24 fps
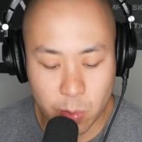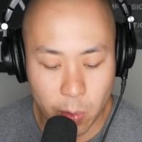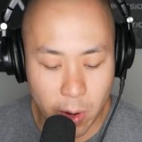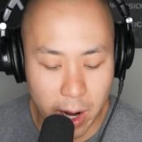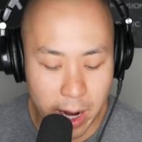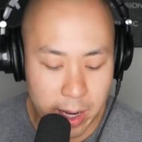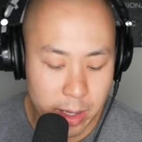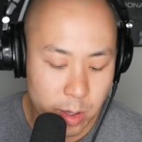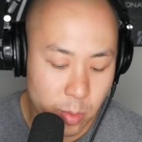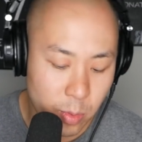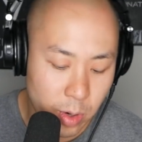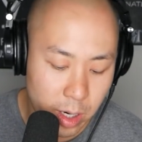why
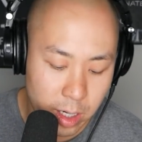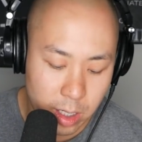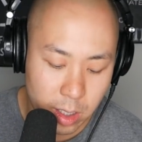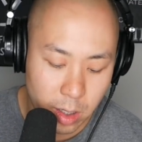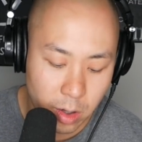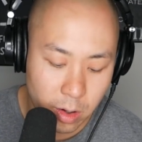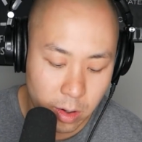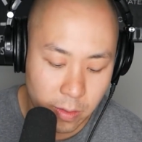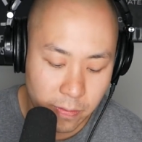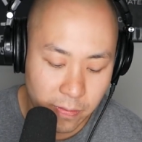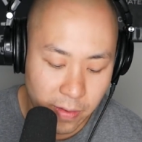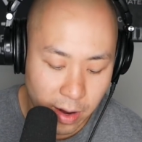you want to
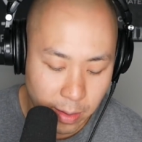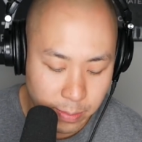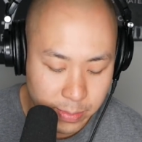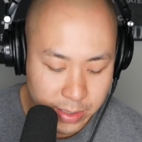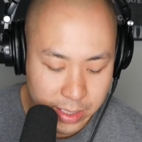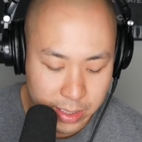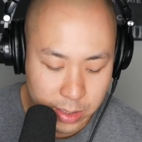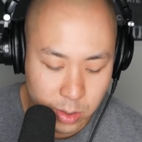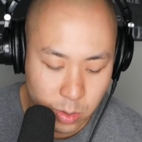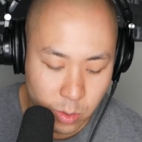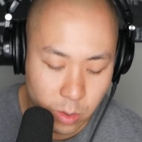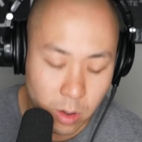go to
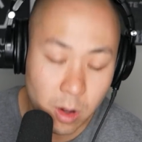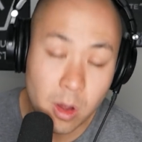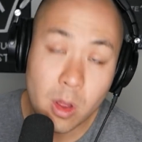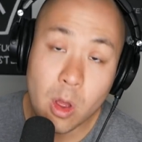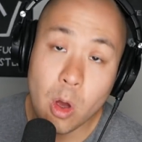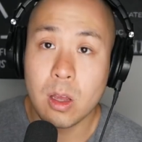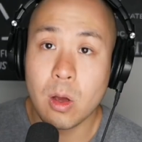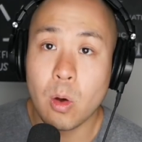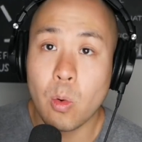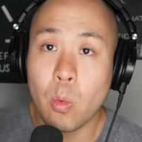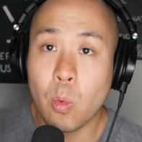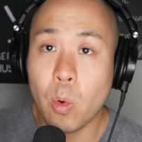pharmacy school.
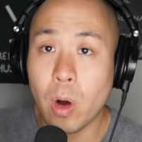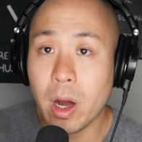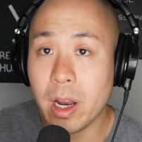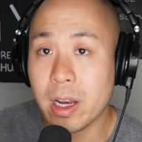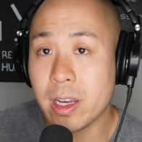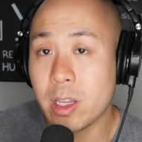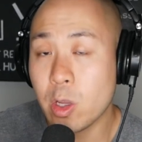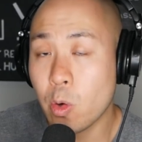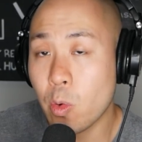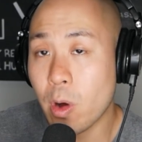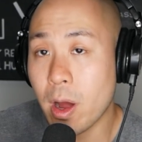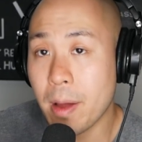1,
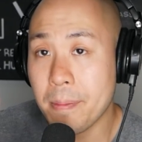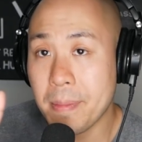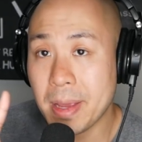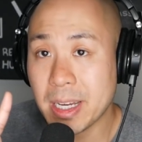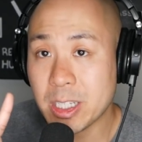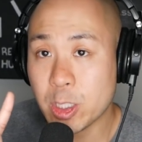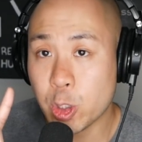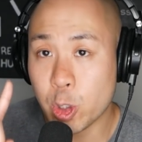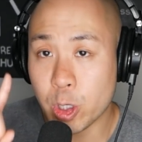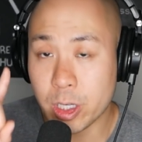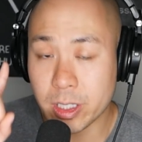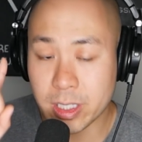you want to make
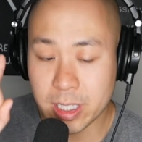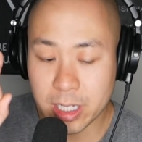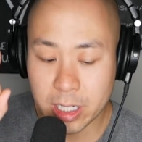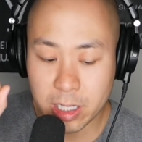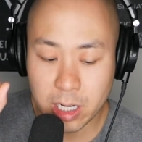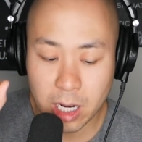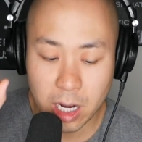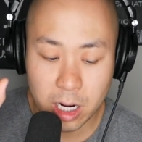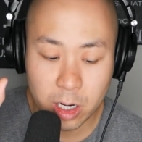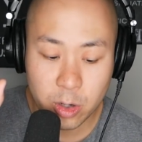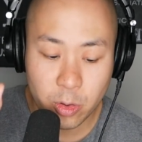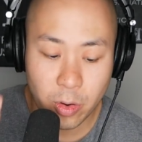sure it's
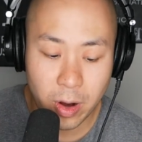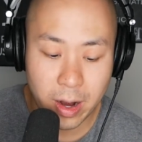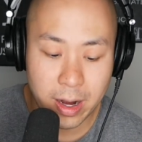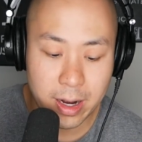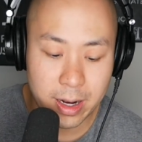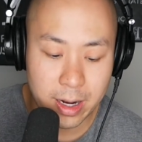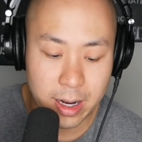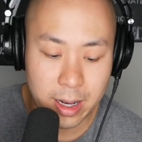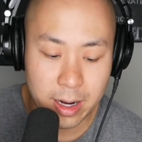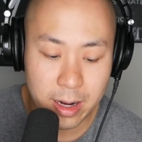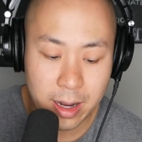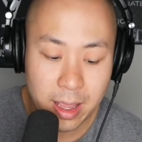
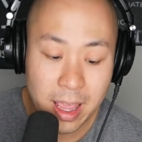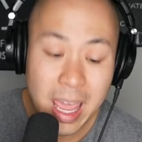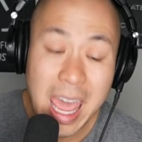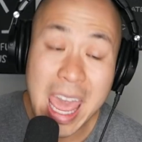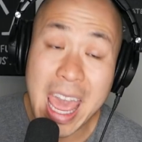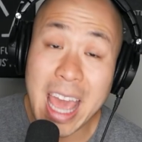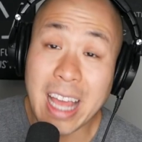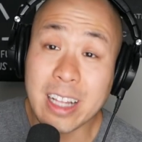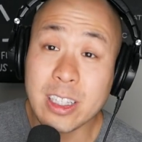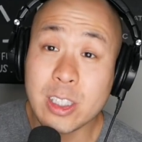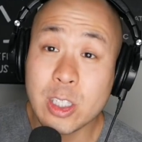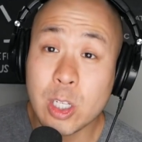accredited.
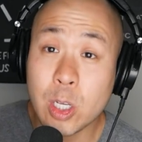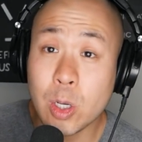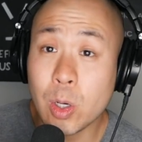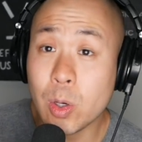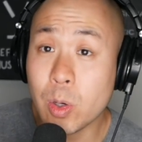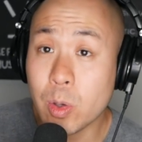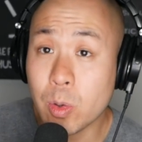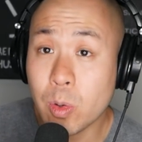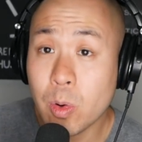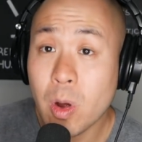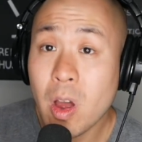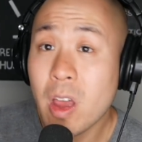And
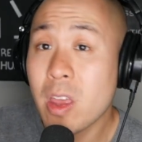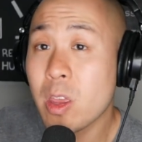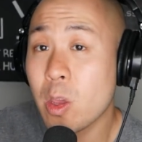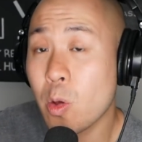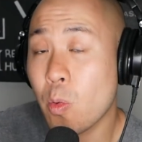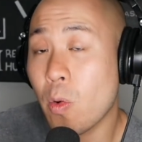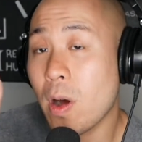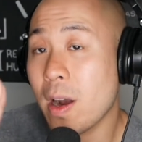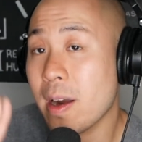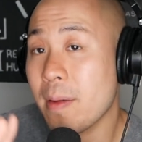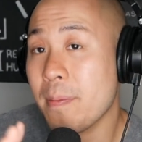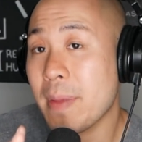2, you
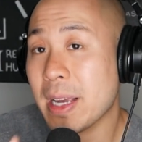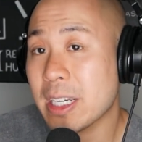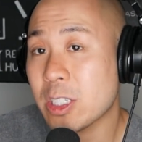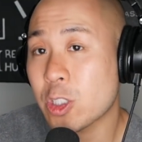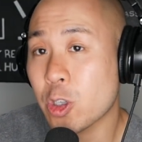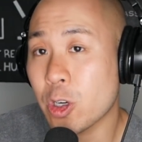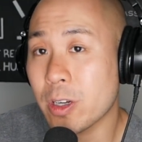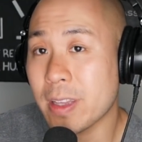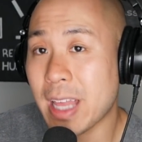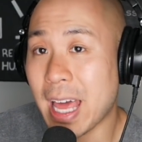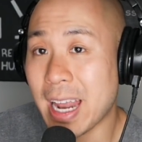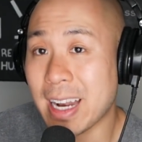want to make
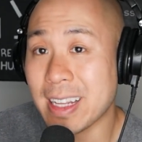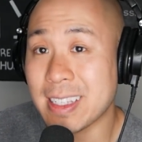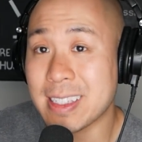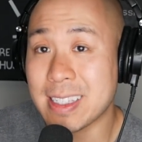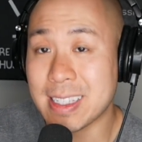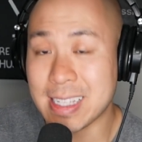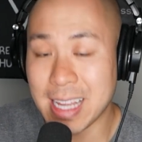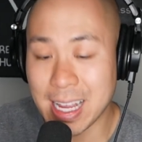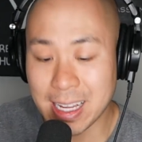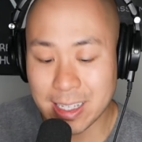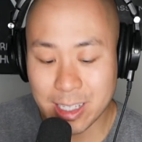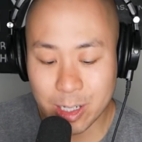sure that it
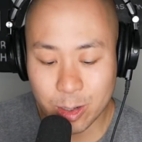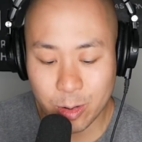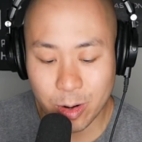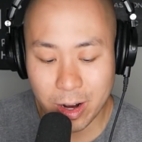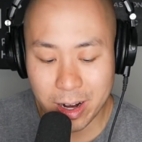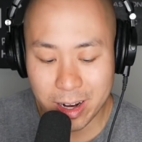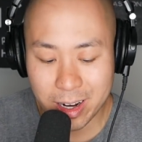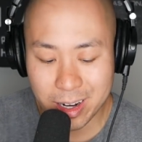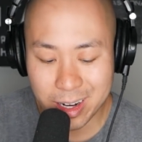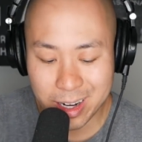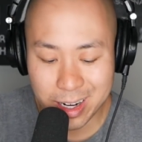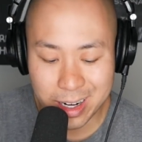stays
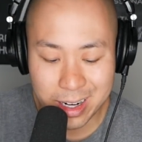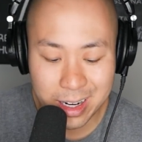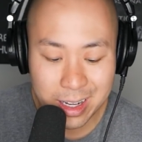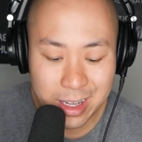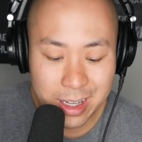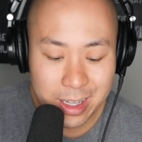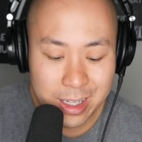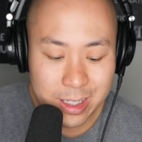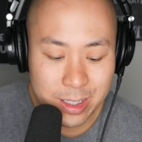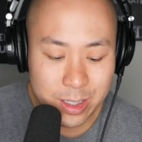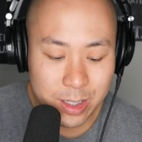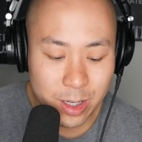accredited.
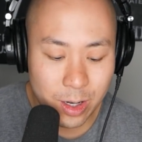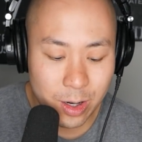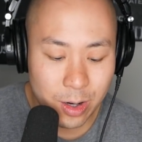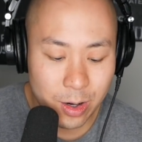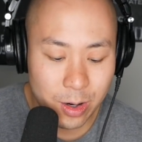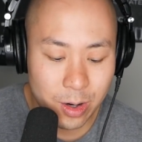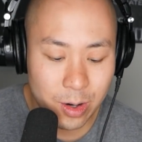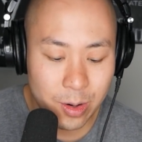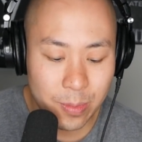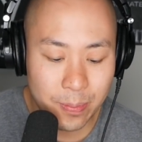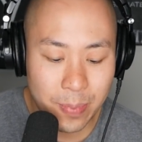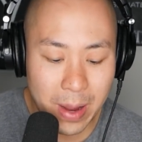
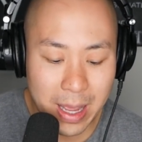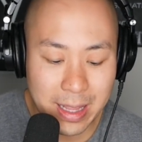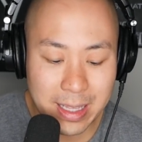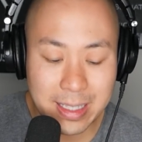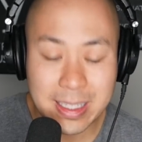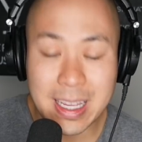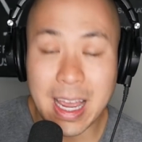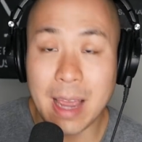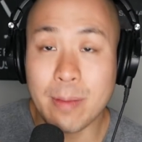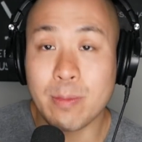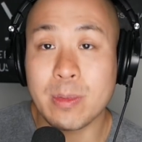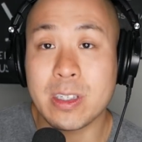So by the
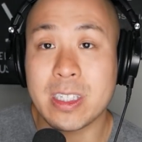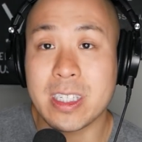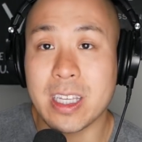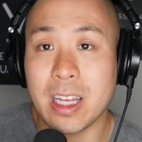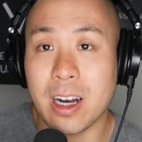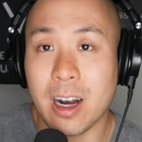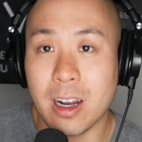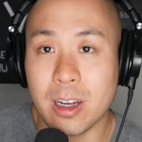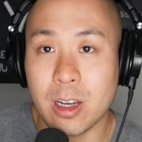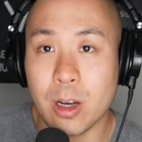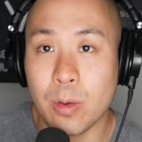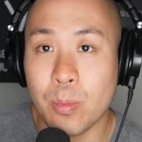time you sit
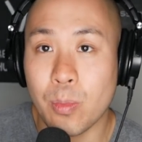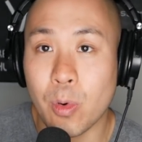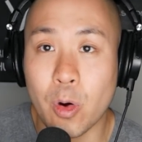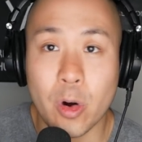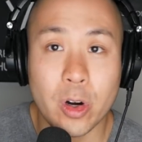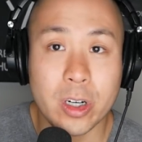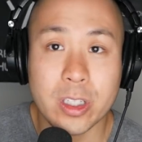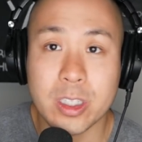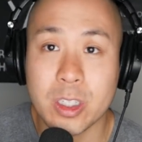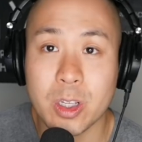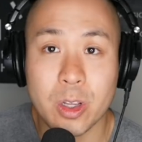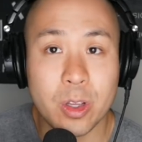on your
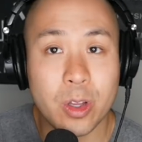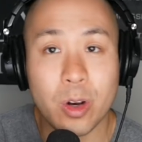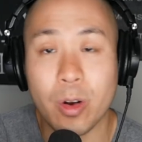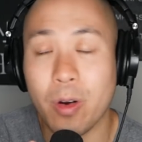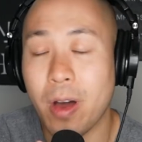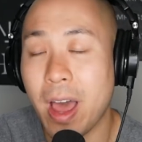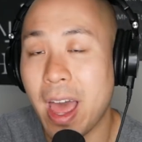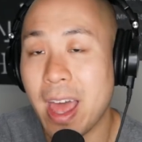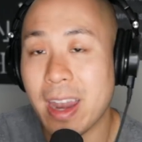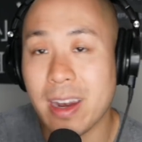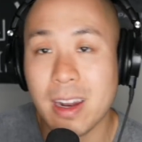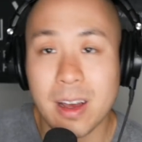board, so you
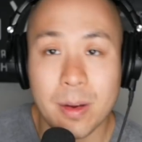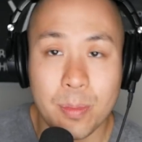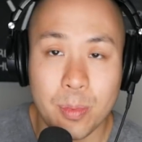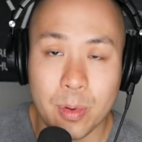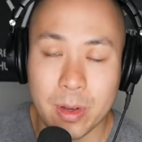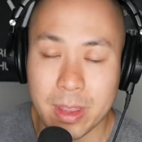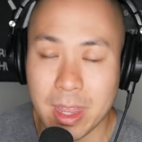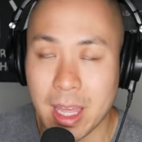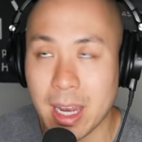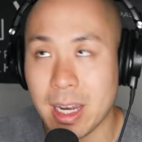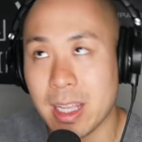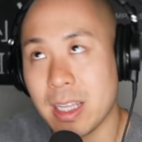don't end up
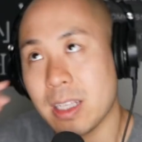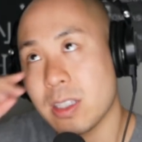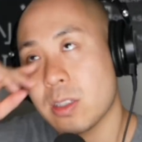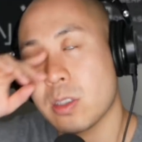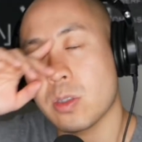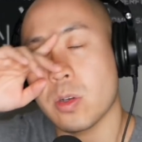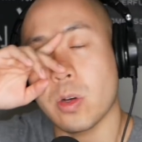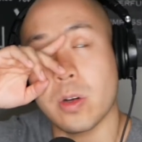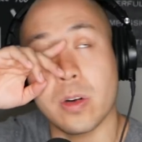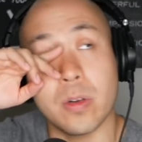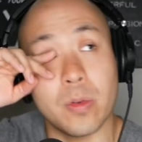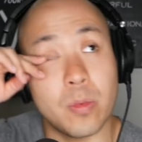with any
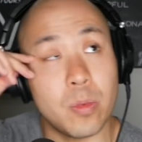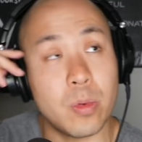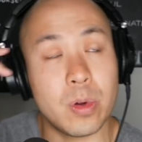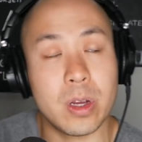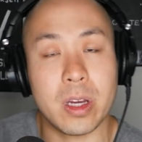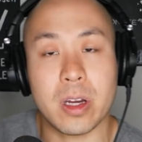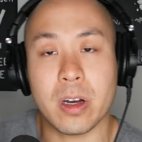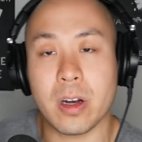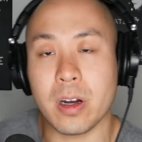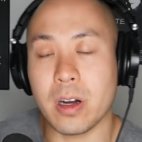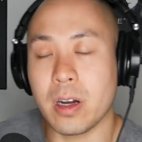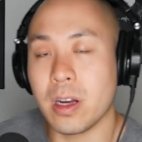sort of
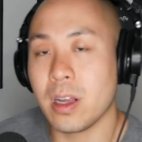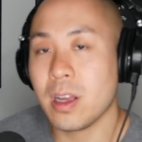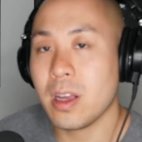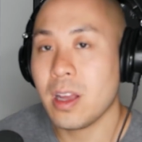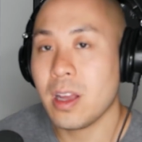weird